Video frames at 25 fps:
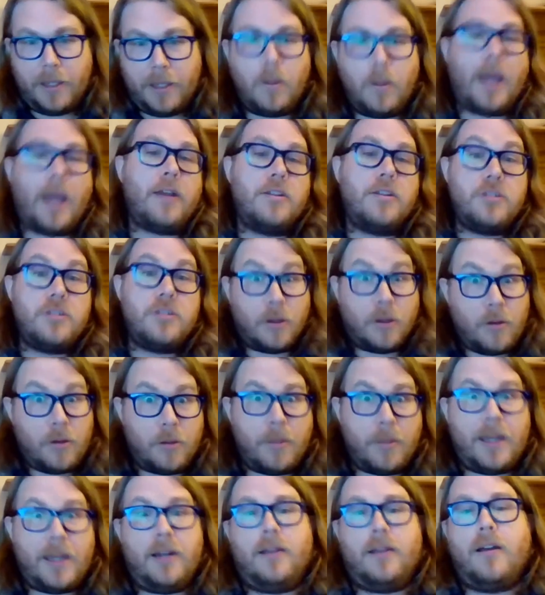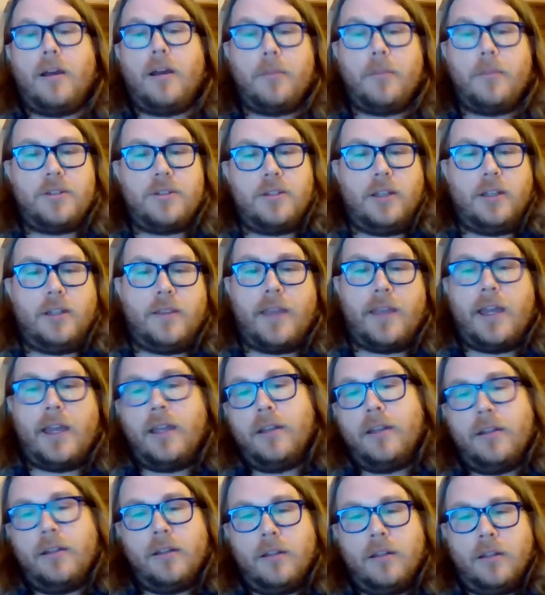how did you go about accomplishing
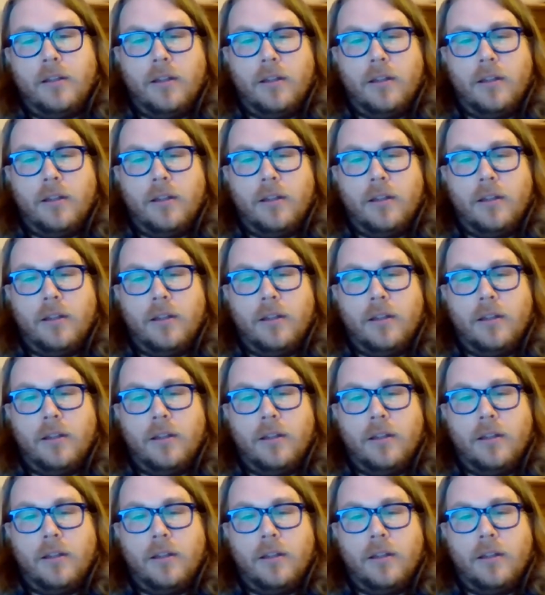that?